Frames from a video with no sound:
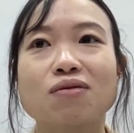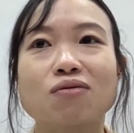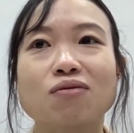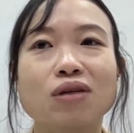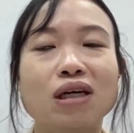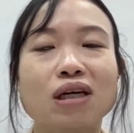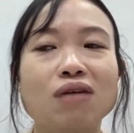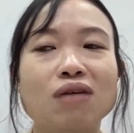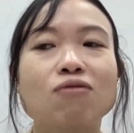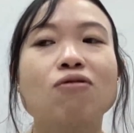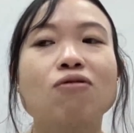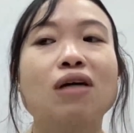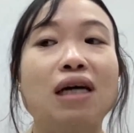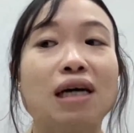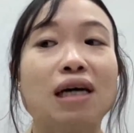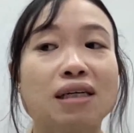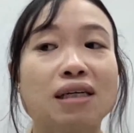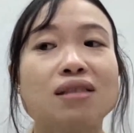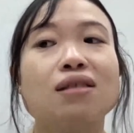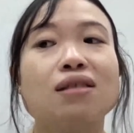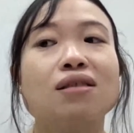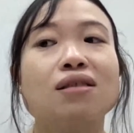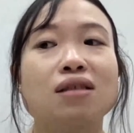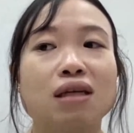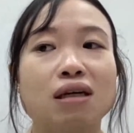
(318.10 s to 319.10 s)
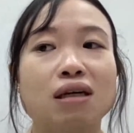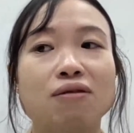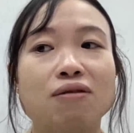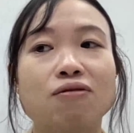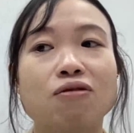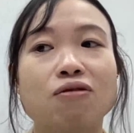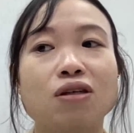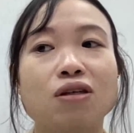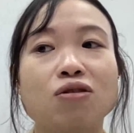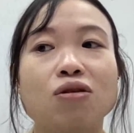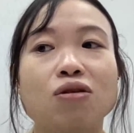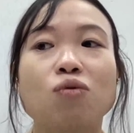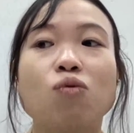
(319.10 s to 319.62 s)
We have to ask this kind of
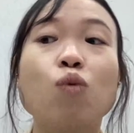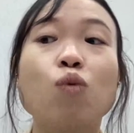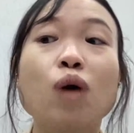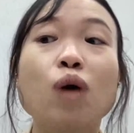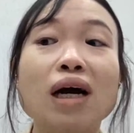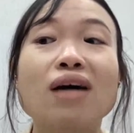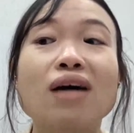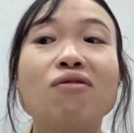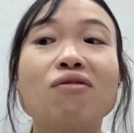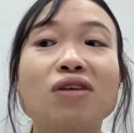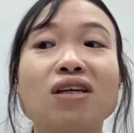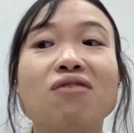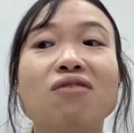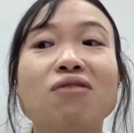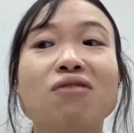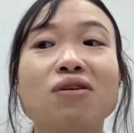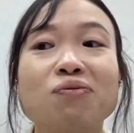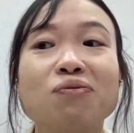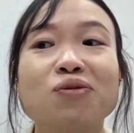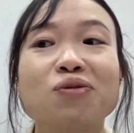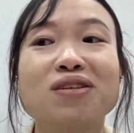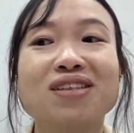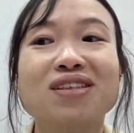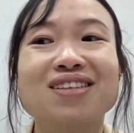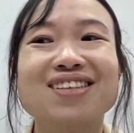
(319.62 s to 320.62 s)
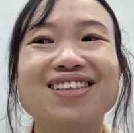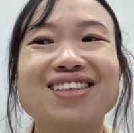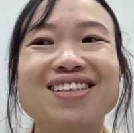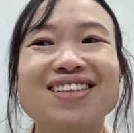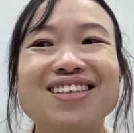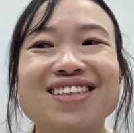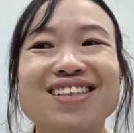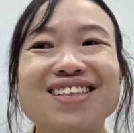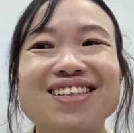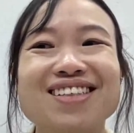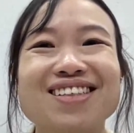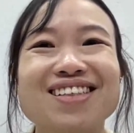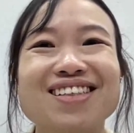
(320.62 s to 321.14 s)
question. Why are we even
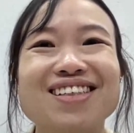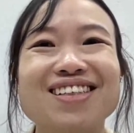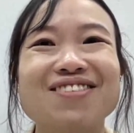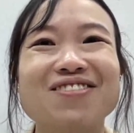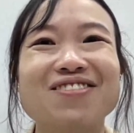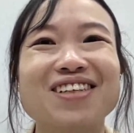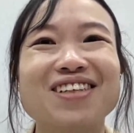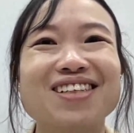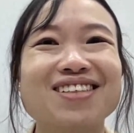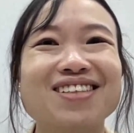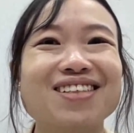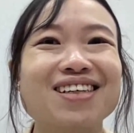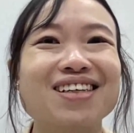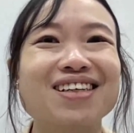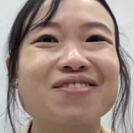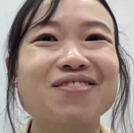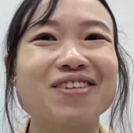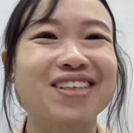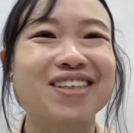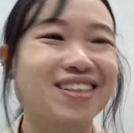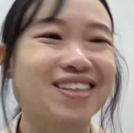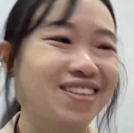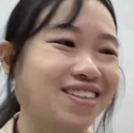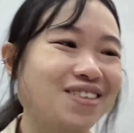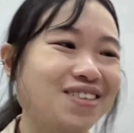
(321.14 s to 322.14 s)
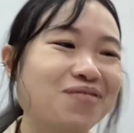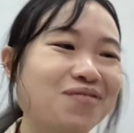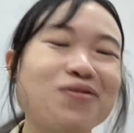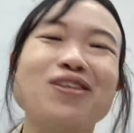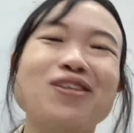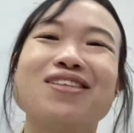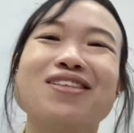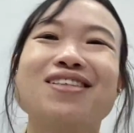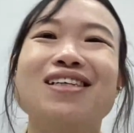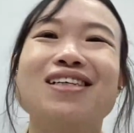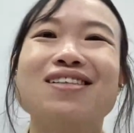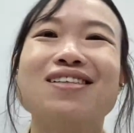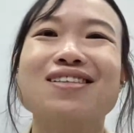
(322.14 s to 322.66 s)
predicting it if, let's say, we can just put
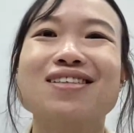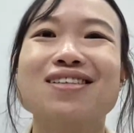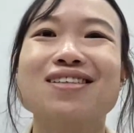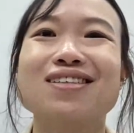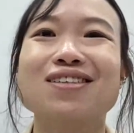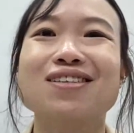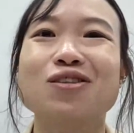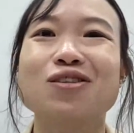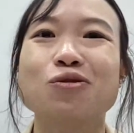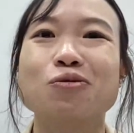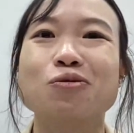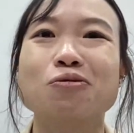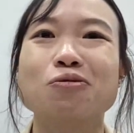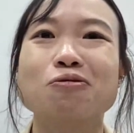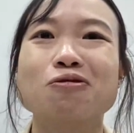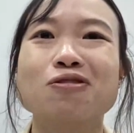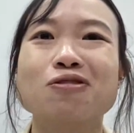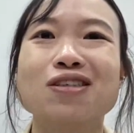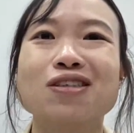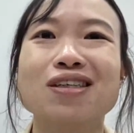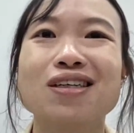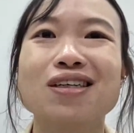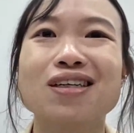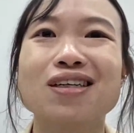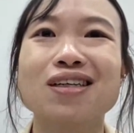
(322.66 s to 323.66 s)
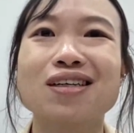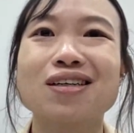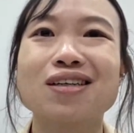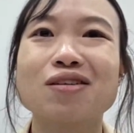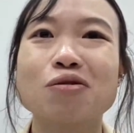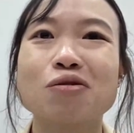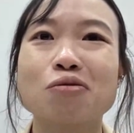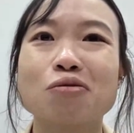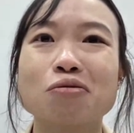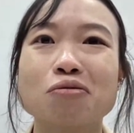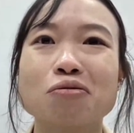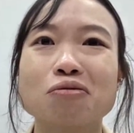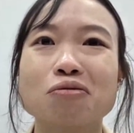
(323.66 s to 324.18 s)
a sensor to
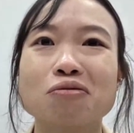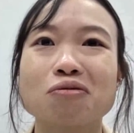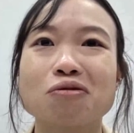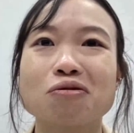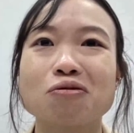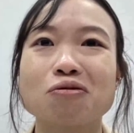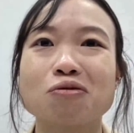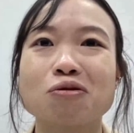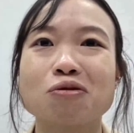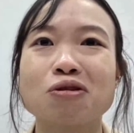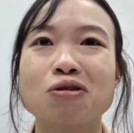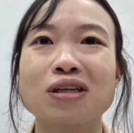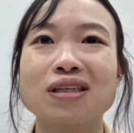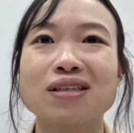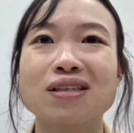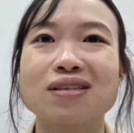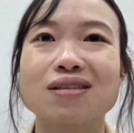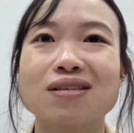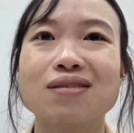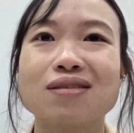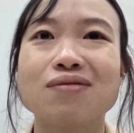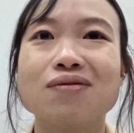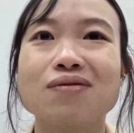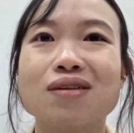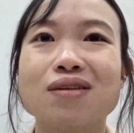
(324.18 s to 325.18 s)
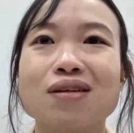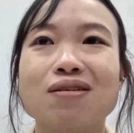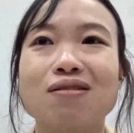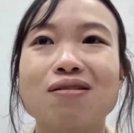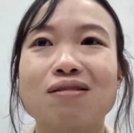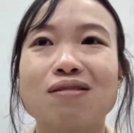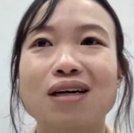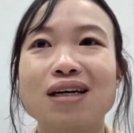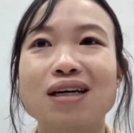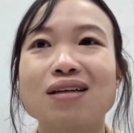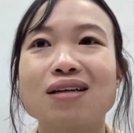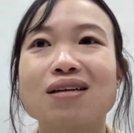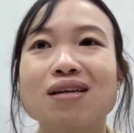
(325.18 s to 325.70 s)
trace,
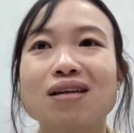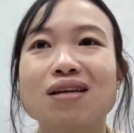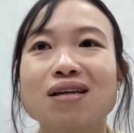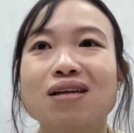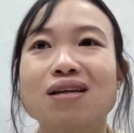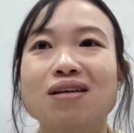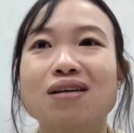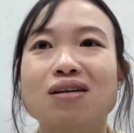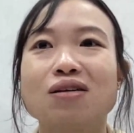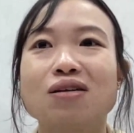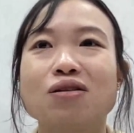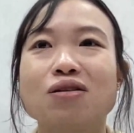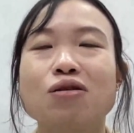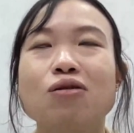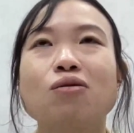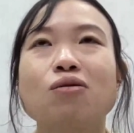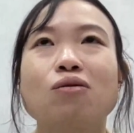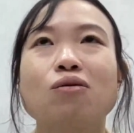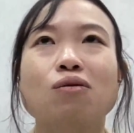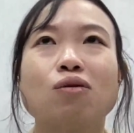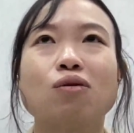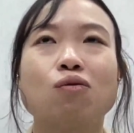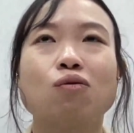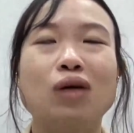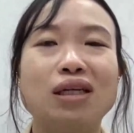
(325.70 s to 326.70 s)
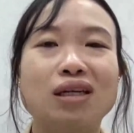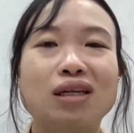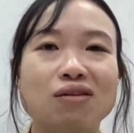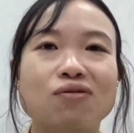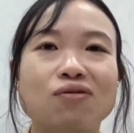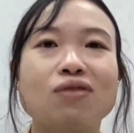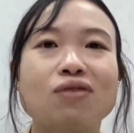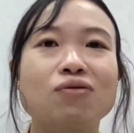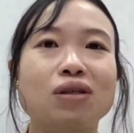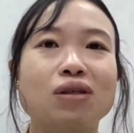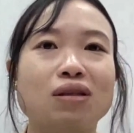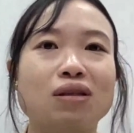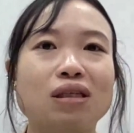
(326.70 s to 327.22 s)
right? So
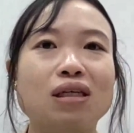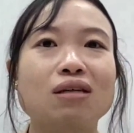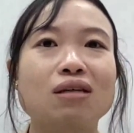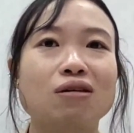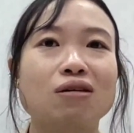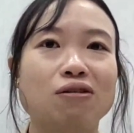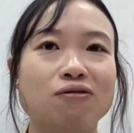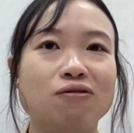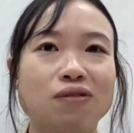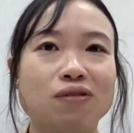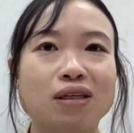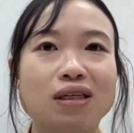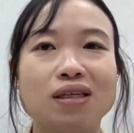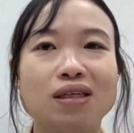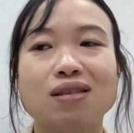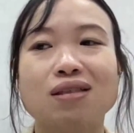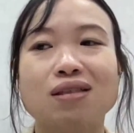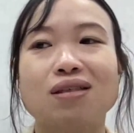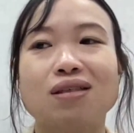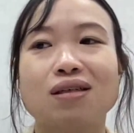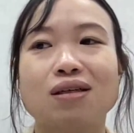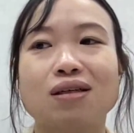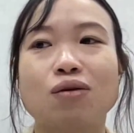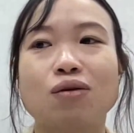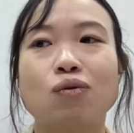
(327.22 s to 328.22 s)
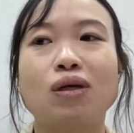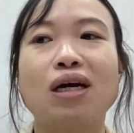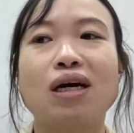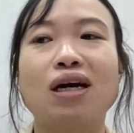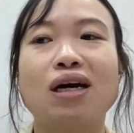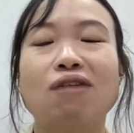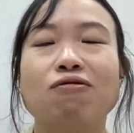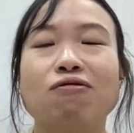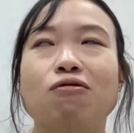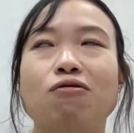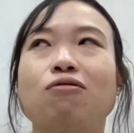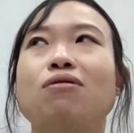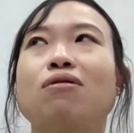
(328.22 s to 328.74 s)
whenever we think of this, we
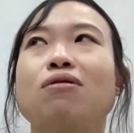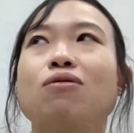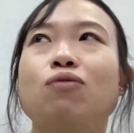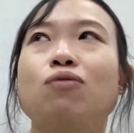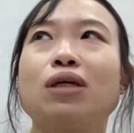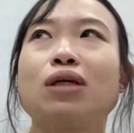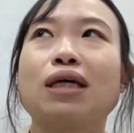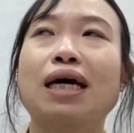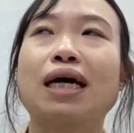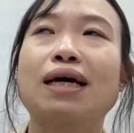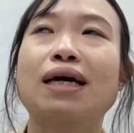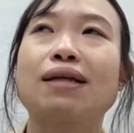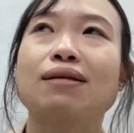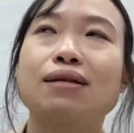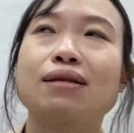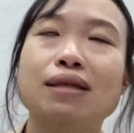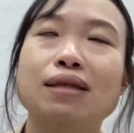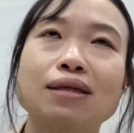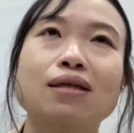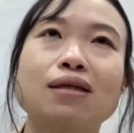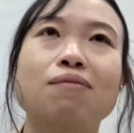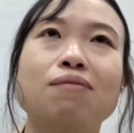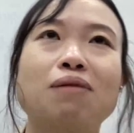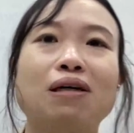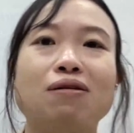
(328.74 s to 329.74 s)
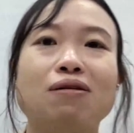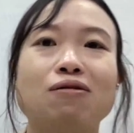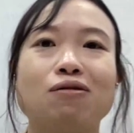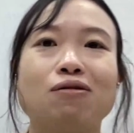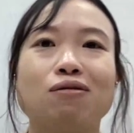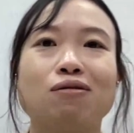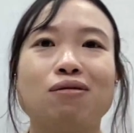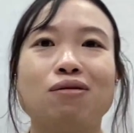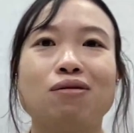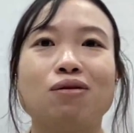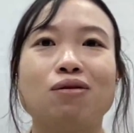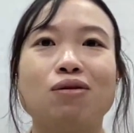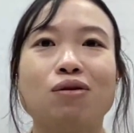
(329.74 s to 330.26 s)
can think about
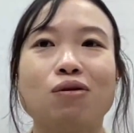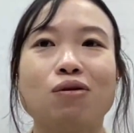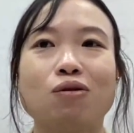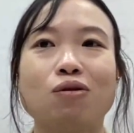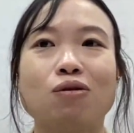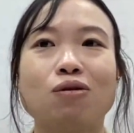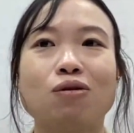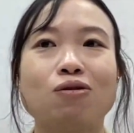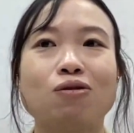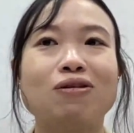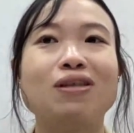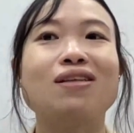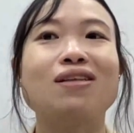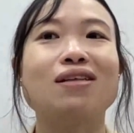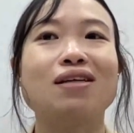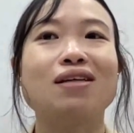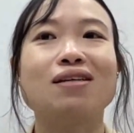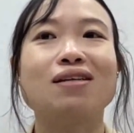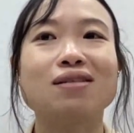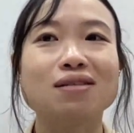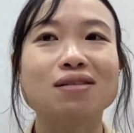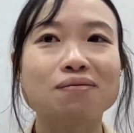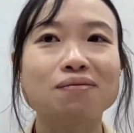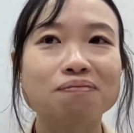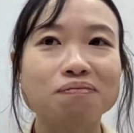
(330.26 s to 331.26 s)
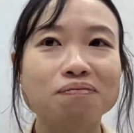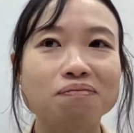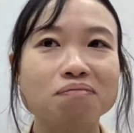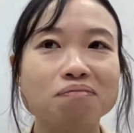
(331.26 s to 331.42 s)
three things.